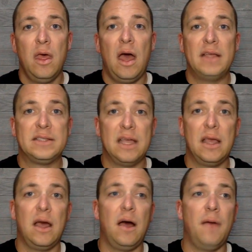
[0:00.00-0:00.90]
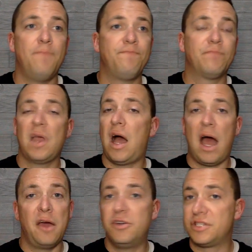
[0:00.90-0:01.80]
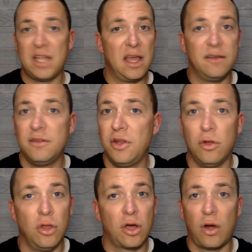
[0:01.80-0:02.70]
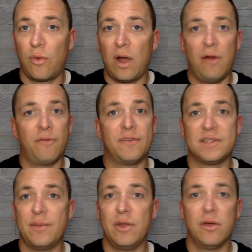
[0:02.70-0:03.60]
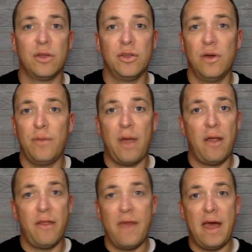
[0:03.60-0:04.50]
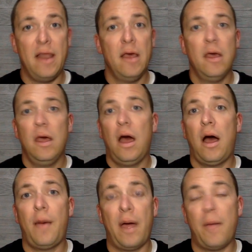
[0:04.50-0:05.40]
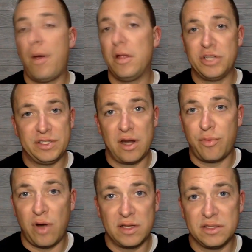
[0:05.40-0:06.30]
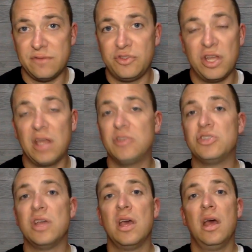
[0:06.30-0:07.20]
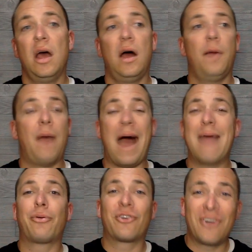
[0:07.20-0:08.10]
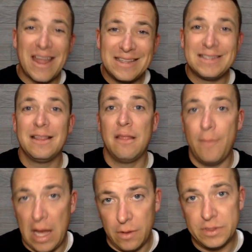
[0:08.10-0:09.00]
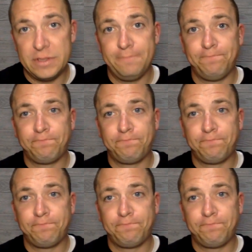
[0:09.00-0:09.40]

I say, um, I understand. You know, look around for somebody who can do it better than that. Um, I apologize that our prices have changed. Um, I price them out.